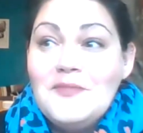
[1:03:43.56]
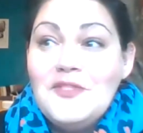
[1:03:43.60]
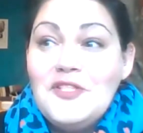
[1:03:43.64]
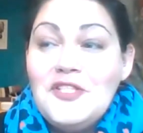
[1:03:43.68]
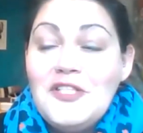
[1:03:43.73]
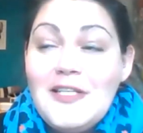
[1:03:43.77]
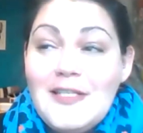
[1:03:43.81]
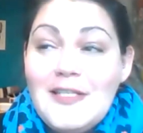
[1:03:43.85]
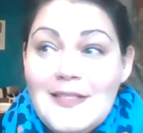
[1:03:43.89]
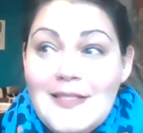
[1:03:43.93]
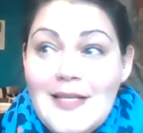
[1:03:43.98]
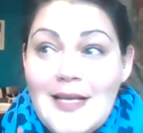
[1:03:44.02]

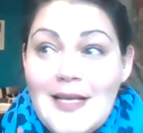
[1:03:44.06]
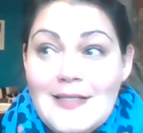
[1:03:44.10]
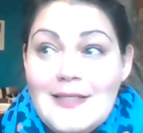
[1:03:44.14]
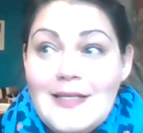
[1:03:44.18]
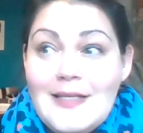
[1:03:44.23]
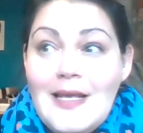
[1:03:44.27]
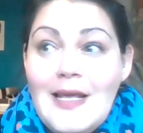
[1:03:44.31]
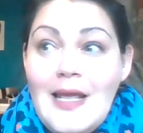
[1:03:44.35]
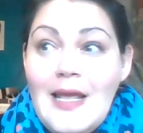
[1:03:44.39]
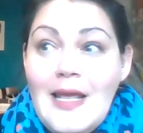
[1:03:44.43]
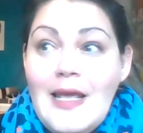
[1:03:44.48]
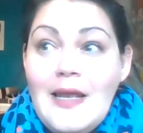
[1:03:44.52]
She says,
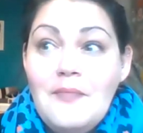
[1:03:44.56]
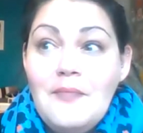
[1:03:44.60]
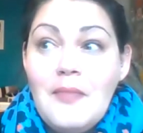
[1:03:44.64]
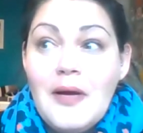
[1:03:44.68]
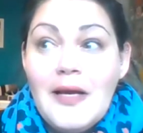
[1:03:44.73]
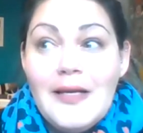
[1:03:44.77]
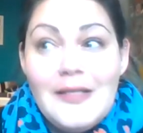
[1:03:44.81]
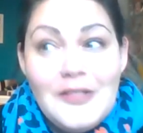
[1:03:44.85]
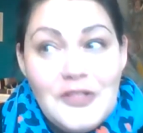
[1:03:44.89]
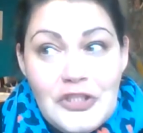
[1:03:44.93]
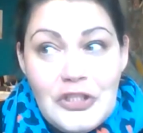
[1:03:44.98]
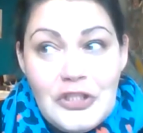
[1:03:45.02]
in
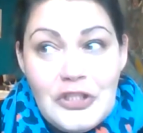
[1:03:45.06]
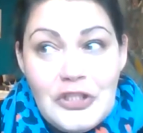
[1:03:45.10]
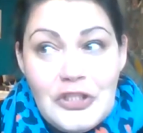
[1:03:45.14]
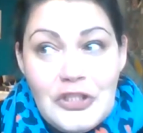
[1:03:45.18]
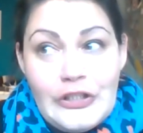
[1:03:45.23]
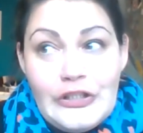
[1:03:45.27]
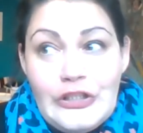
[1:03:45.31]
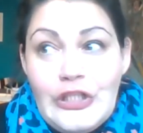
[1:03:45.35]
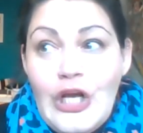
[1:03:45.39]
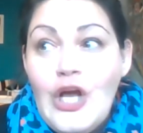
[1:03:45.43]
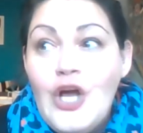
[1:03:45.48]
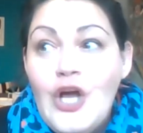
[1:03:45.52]
my
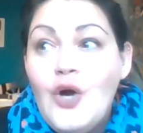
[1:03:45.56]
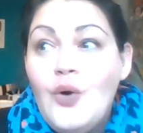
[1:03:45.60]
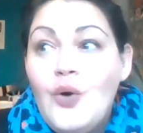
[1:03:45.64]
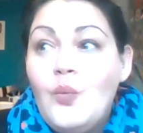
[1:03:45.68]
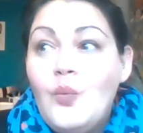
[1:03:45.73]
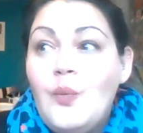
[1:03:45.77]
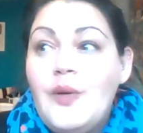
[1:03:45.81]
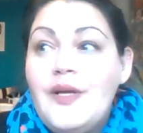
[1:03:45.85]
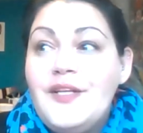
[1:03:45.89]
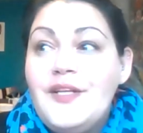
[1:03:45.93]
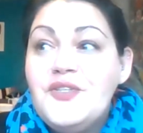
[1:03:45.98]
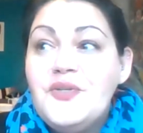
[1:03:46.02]
church,
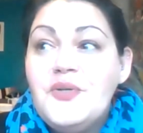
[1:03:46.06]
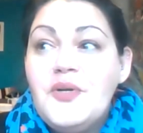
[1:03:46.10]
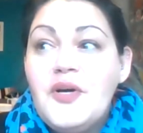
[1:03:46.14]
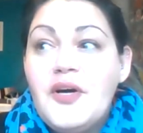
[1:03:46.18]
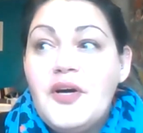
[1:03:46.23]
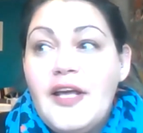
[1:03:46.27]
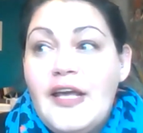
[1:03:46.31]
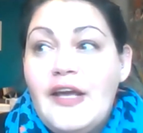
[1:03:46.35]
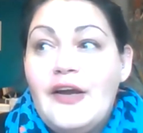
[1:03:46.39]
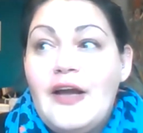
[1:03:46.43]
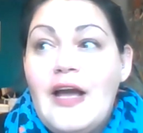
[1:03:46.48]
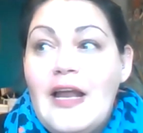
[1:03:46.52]
we do not
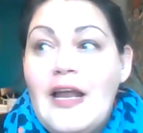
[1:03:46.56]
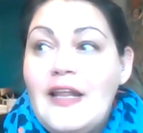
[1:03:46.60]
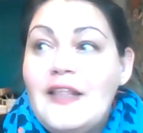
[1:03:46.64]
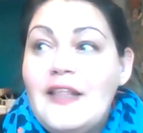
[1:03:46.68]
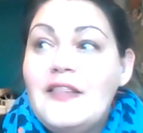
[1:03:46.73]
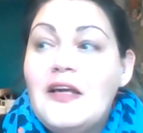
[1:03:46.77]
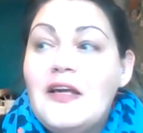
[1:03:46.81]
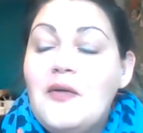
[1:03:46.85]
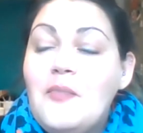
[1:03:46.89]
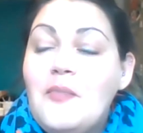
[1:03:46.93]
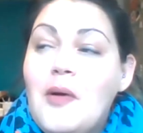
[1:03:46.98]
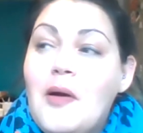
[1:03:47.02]
hear
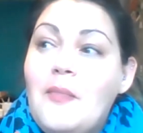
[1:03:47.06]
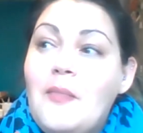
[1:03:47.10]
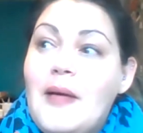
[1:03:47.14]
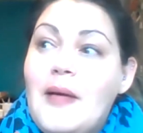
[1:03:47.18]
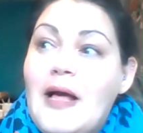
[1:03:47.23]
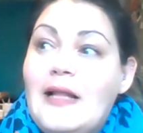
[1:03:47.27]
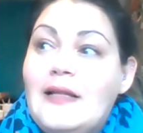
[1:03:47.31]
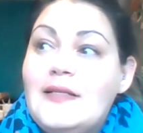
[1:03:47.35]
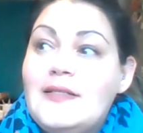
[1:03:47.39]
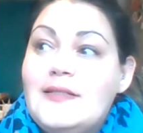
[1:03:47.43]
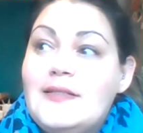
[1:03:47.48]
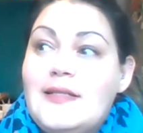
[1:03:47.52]
anything about
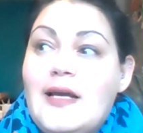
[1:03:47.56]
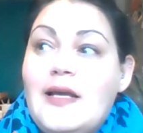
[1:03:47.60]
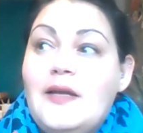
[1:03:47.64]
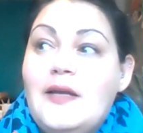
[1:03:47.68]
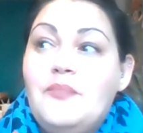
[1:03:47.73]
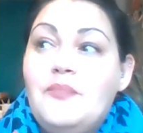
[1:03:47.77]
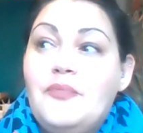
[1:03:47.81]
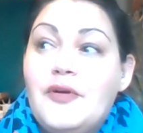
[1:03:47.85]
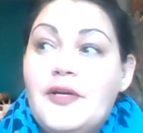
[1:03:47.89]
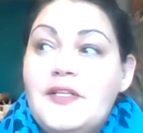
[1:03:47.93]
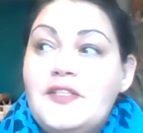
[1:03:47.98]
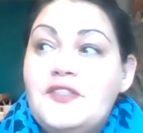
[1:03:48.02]
Palestine
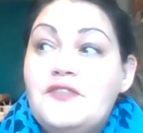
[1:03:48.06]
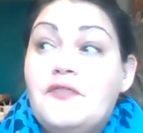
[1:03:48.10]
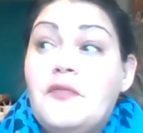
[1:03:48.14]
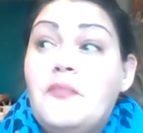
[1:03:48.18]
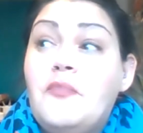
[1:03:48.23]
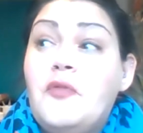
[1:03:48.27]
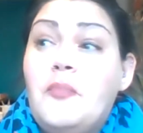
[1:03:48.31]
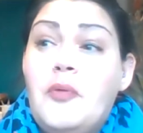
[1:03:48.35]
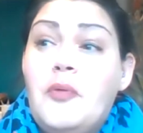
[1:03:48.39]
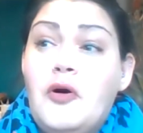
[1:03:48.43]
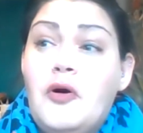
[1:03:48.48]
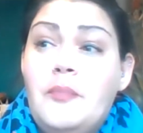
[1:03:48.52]
preached from
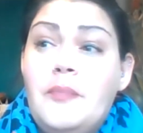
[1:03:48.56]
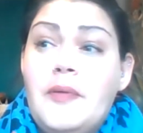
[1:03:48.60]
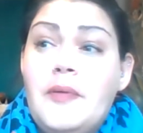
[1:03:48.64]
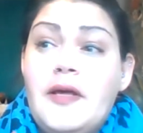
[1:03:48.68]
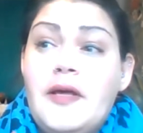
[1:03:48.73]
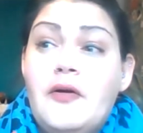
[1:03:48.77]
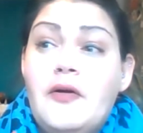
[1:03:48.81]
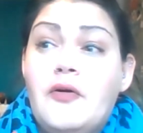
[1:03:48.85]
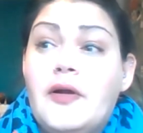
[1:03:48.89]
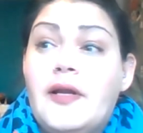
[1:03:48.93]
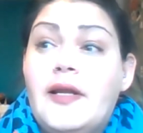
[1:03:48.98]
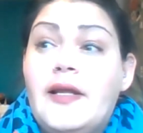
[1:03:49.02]
the
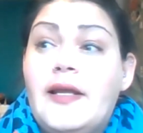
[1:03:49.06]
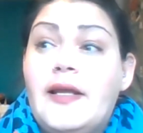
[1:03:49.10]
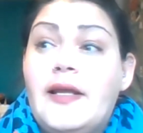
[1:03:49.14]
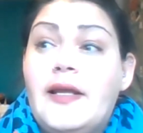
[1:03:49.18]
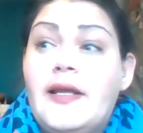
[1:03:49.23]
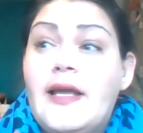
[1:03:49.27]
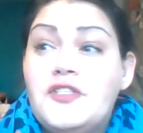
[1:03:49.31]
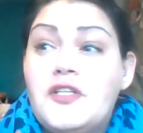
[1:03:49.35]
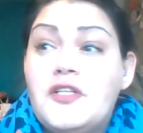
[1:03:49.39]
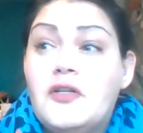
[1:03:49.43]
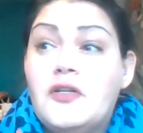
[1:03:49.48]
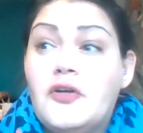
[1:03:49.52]
pulpit or
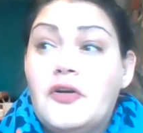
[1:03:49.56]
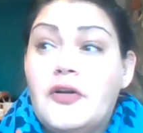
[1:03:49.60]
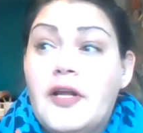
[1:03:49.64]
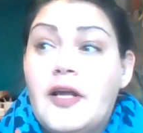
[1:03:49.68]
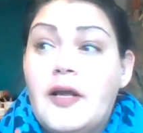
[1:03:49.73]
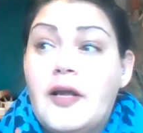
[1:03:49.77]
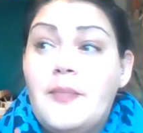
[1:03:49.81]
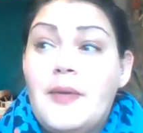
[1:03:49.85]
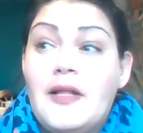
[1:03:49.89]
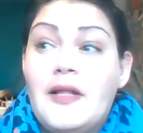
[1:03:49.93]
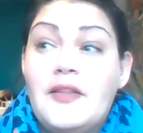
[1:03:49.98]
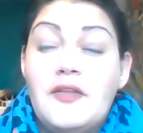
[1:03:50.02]
engaged in
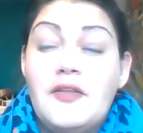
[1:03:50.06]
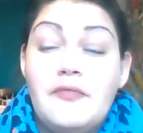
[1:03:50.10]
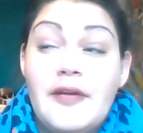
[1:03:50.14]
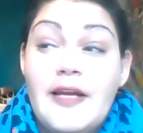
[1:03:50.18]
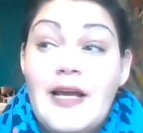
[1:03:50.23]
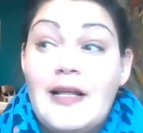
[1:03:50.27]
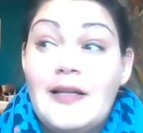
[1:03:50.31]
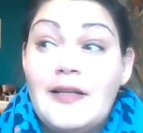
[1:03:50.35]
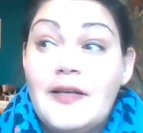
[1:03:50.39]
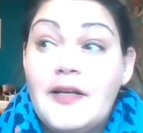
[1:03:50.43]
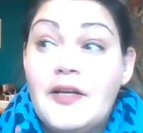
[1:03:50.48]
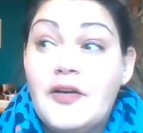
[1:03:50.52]
learning about the
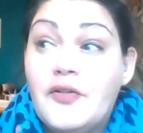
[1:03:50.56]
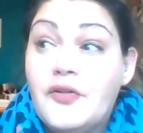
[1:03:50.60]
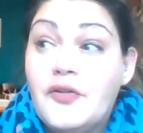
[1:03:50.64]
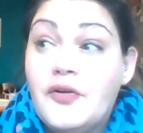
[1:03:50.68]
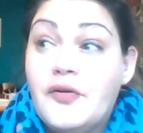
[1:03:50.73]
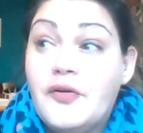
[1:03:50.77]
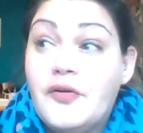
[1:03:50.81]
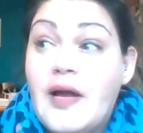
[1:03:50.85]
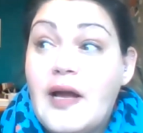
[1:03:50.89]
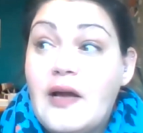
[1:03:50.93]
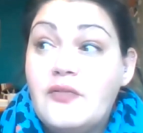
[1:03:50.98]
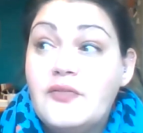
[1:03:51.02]
reality on the
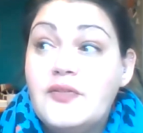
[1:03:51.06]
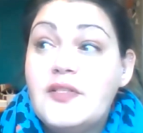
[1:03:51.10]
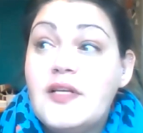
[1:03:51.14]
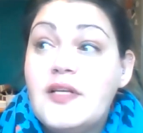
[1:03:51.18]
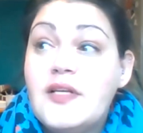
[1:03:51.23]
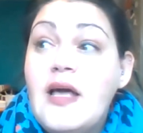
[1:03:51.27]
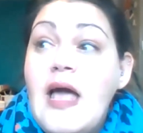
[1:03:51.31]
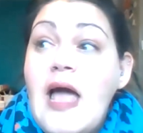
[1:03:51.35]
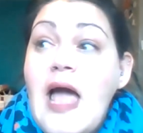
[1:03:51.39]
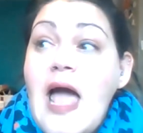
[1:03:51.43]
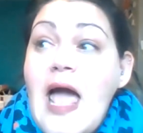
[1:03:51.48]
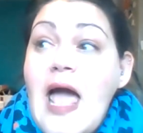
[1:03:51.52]
ground.
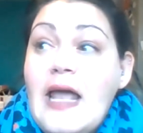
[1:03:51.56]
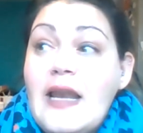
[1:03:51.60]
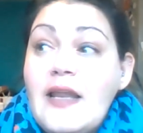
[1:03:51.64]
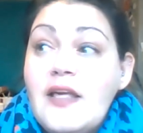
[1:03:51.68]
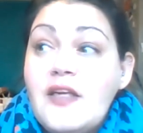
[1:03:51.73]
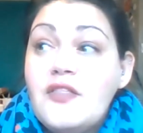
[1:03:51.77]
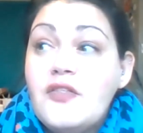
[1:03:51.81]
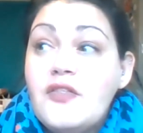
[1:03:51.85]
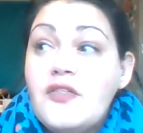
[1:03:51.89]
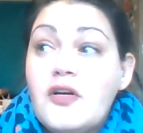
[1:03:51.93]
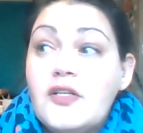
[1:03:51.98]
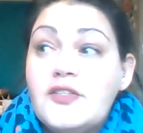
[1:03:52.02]

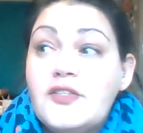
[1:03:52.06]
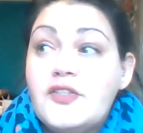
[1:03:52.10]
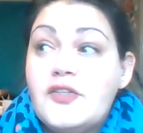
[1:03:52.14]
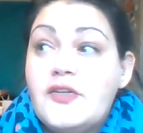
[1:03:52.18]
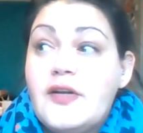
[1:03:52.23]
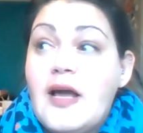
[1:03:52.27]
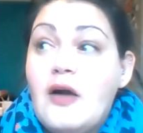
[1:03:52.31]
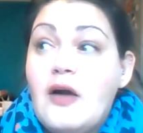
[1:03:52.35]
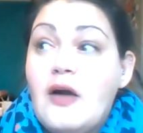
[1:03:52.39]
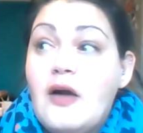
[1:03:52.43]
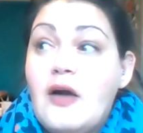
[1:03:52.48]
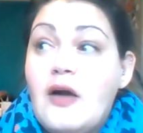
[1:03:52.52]
Any thoughts on
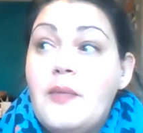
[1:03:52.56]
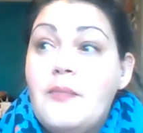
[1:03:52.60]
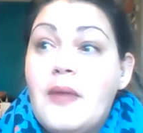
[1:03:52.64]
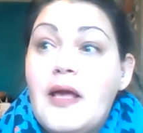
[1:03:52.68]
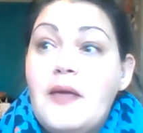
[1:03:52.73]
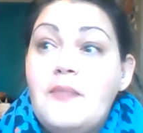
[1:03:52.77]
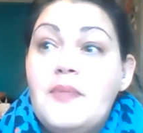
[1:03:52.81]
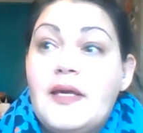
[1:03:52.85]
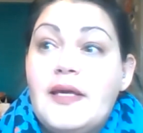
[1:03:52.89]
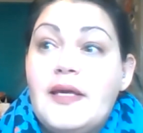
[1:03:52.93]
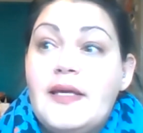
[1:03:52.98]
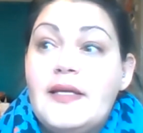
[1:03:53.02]
how we
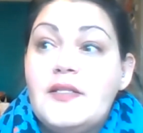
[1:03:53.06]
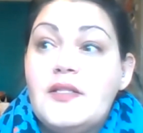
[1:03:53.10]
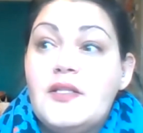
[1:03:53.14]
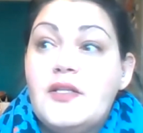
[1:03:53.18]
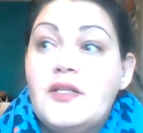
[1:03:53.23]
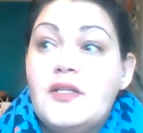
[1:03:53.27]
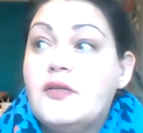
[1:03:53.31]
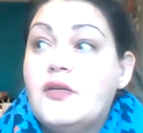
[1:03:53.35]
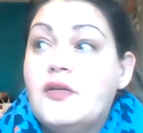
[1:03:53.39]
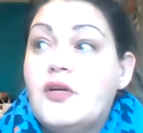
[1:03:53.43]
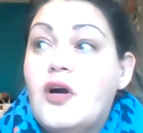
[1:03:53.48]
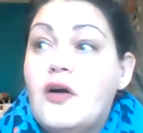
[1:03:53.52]
might begin
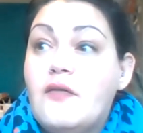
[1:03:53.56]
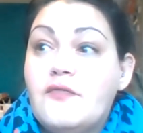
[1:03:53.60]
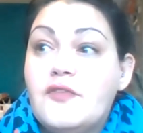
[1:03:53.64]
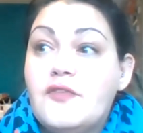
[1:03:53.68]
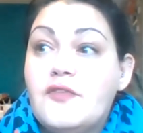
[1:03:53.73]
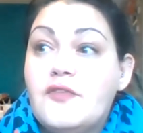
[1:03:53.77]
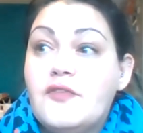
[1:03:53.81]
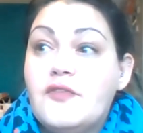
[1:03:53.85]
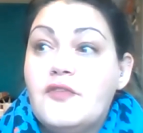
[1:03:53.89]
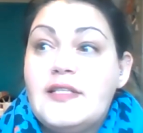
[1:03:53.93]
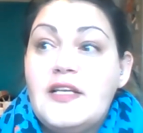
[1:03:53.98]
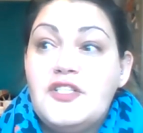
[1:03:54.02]
the
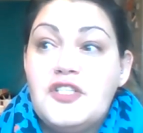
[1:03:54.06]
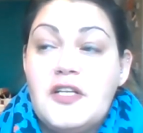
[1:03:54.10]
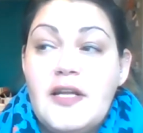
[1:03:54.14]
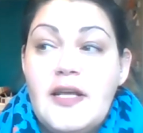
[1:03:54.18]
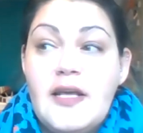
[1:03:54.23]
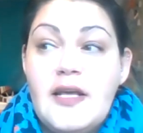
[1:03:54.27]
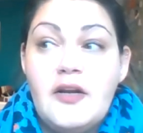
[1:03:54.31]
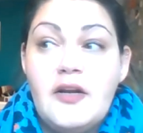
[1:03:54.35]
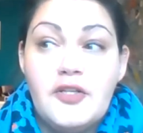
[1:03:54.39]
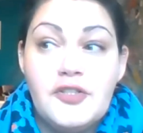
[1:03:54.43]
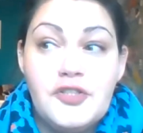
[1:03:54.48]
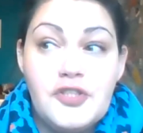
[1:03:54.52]
conversation
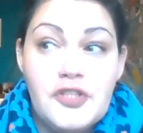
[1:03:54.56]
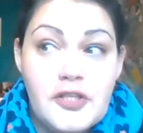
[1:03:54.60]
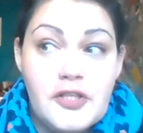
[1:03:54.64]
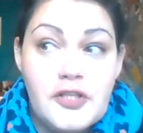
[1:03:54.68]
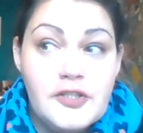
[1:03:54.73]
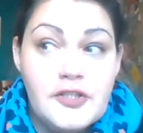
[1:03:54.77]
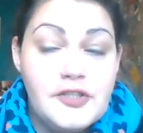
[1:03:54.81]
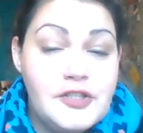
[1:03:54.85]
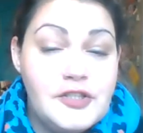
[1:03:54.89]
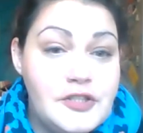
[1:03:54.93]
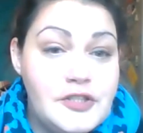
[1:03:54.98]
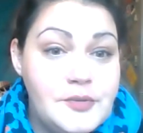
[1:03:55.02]
in our
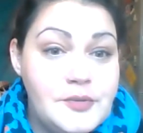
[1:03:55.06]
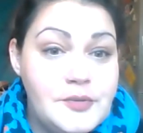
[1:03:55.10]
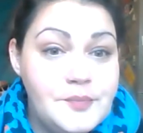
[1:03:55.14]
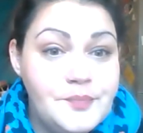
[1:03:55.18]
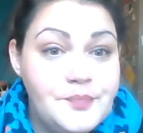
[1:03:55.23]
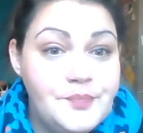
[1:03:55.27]
church?